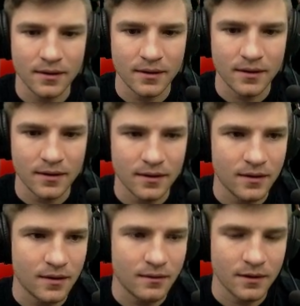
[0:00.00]

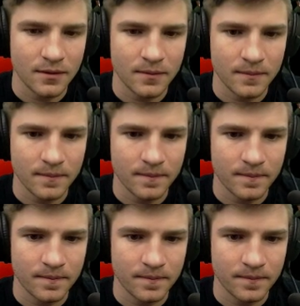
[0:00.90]

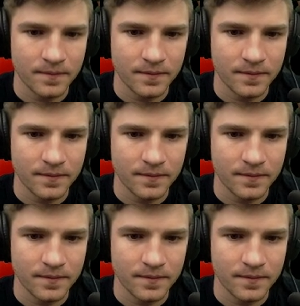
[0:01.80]
Nobody speaks.